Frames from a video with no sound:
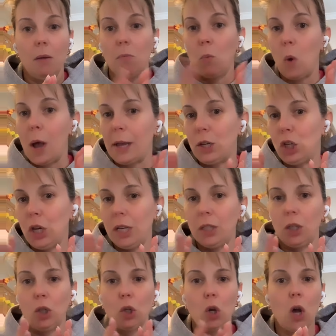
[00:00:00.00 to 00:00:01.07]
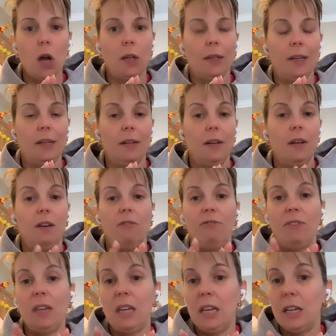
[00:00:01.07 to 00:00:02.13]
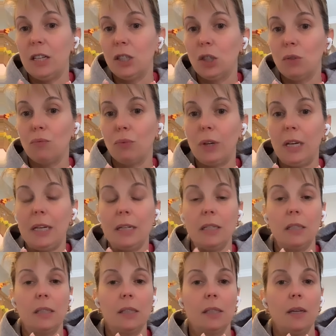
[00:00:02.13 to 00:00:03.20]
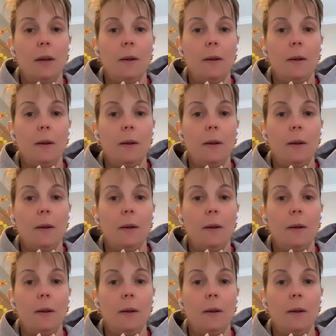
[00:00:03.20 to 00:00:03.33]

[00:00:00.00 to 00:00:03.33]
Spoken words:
wine, cheese, and chocolate, fajitas and Ritas,